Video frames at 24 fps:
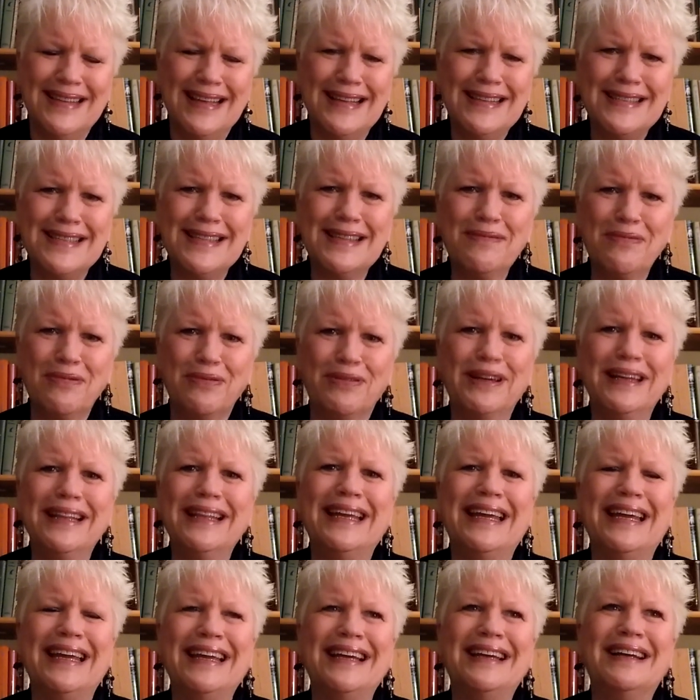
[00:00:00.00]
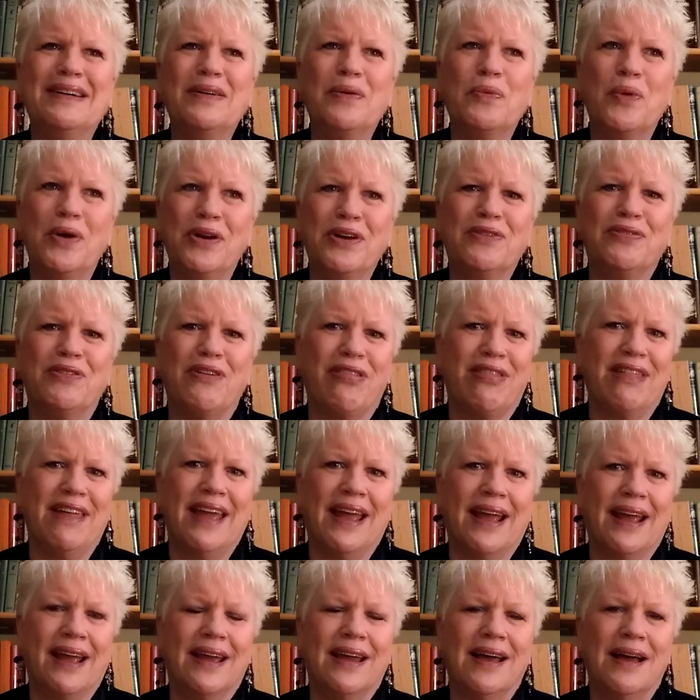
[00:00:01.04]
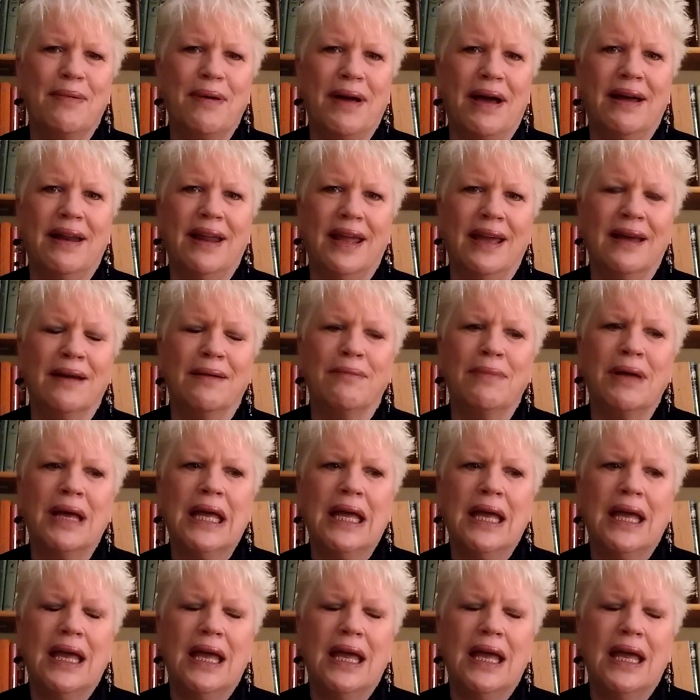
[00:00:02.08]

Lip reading: That's the really wonderful thing about him.